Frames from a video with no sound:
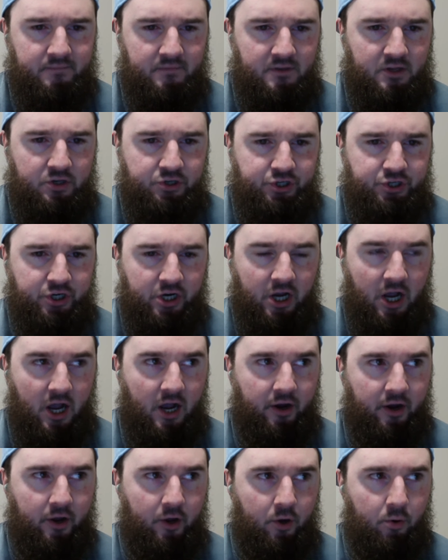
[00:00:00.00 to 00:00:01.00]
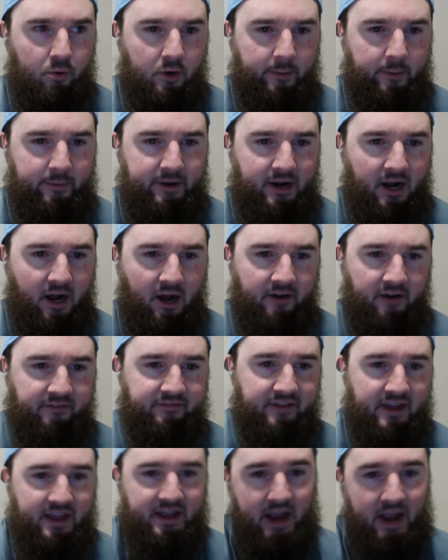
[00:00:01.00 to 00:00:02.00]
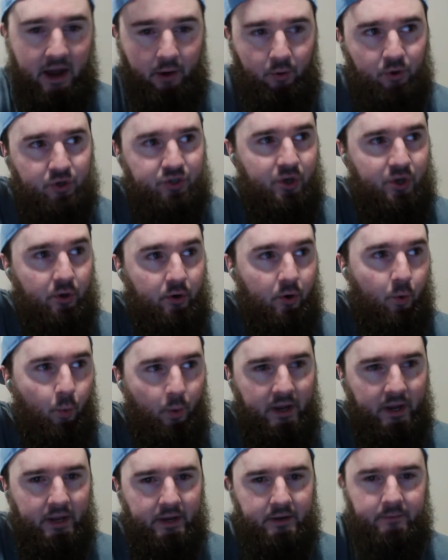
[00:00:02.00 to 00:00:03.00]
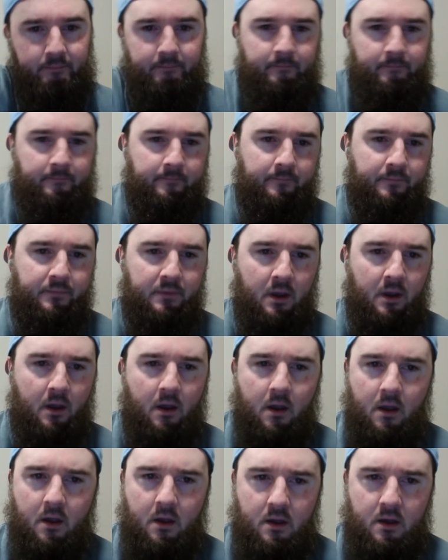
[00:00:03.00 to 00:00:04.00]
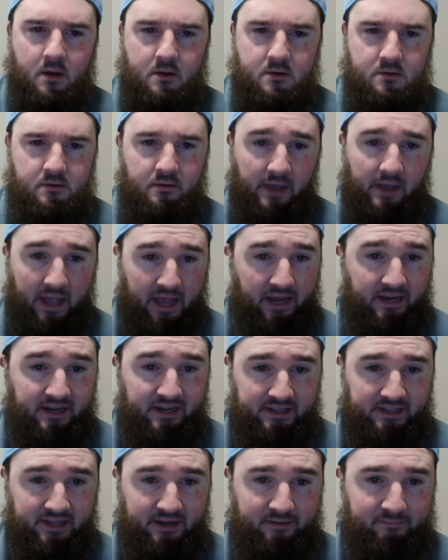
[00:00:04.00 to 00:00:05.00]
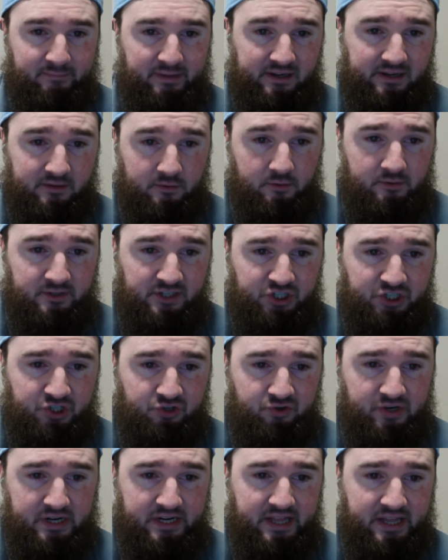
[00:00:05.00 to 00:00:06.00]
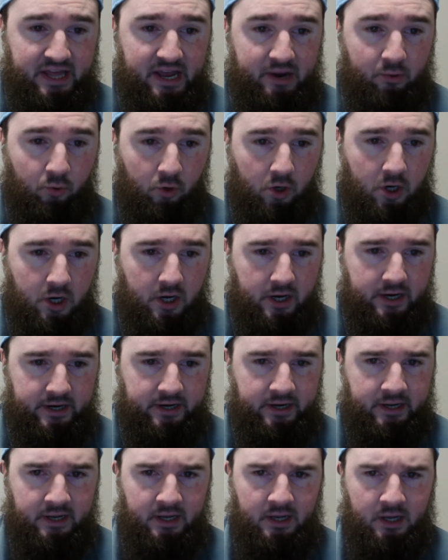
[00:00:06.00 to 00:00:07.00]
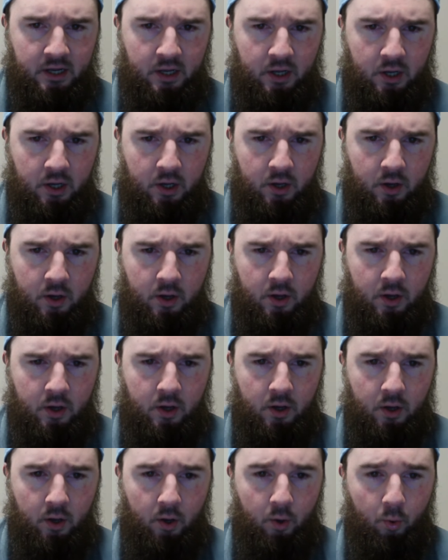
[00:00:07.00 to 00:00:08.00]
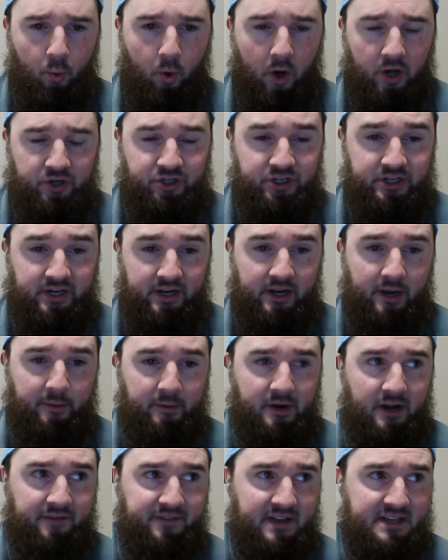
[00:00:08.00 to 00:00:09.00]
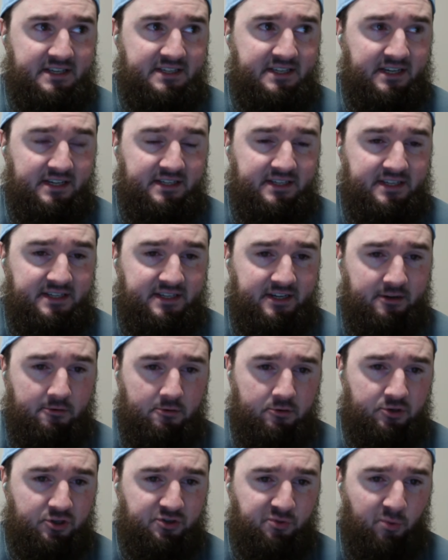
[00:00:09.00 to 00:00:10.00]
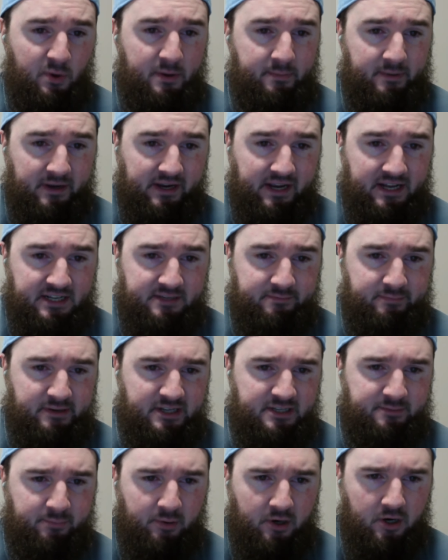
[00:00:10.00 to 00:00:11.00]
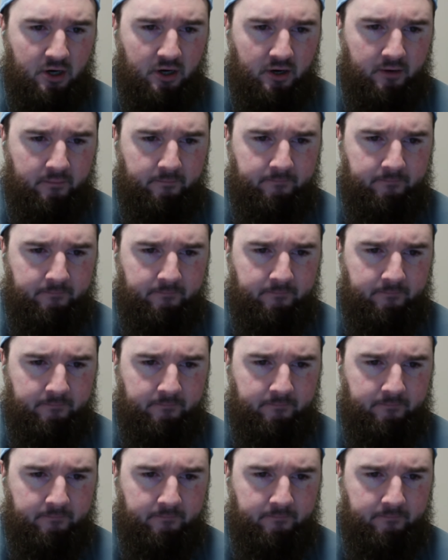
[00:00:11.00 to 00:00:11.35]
Chicago coming off a Arizona win, ending their big losing streak they were on. Washington coming off that 6-0 sweep against Pittsburgh.